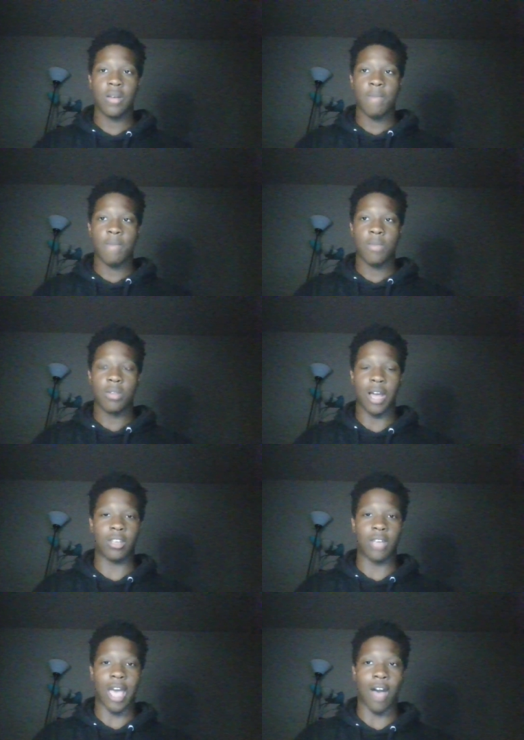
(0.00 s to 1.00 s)

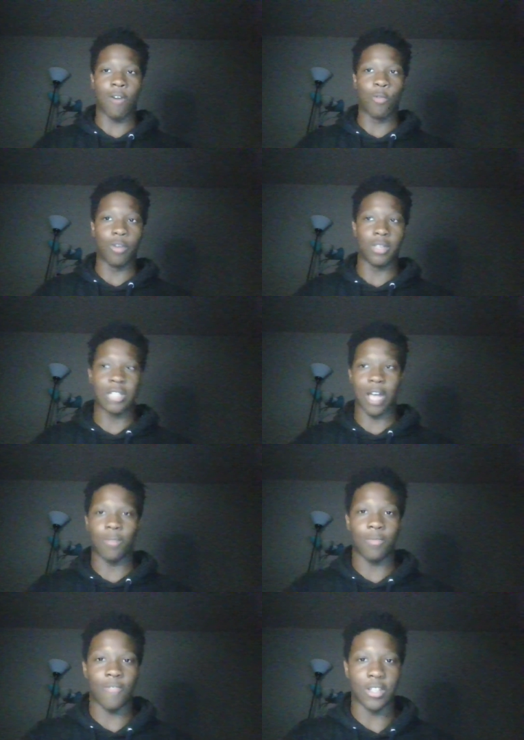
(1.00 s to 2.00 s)
Like how women's
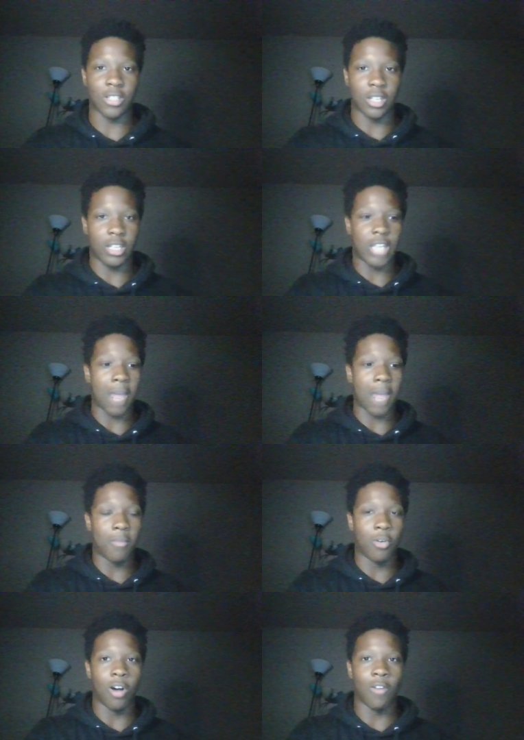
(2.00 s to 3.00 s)
not physically
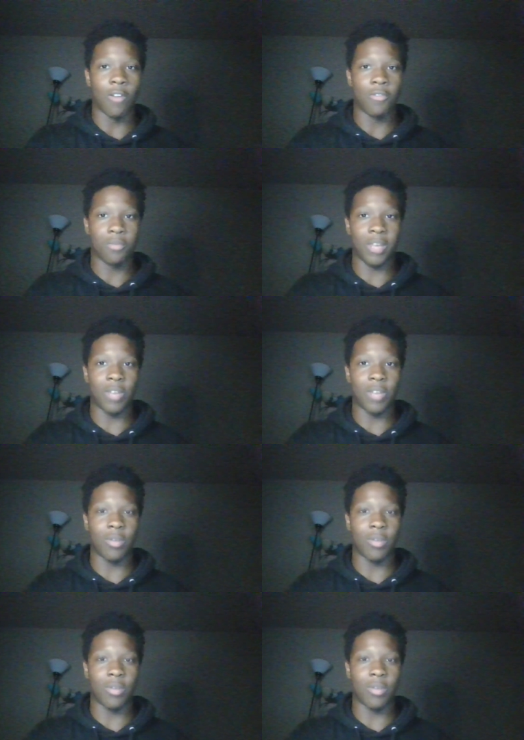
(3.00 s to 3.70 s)
capable of being,